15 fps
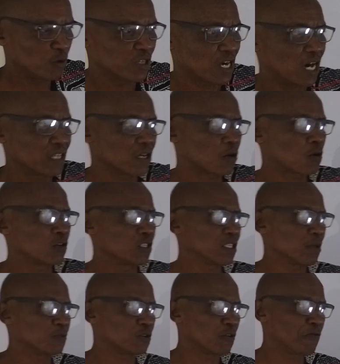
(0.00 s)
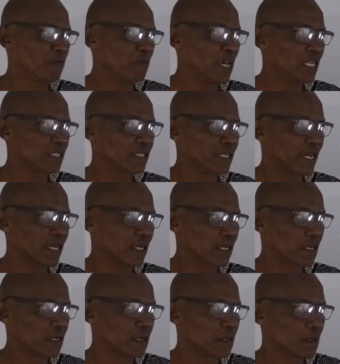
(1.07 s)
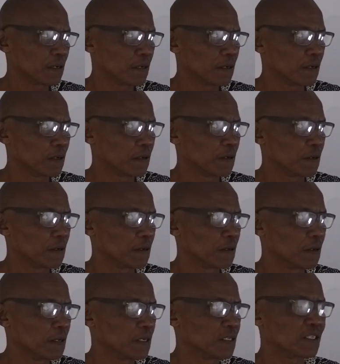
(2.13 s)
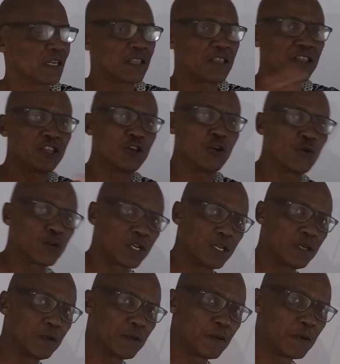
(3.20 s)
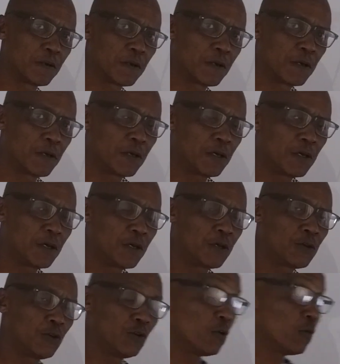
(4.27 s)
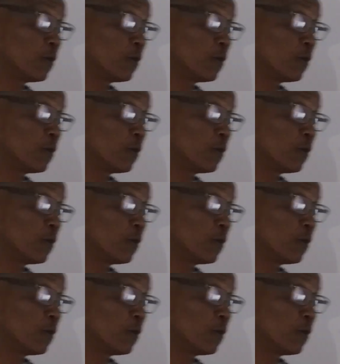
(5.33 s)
with other concepts of maths like set theory. You know,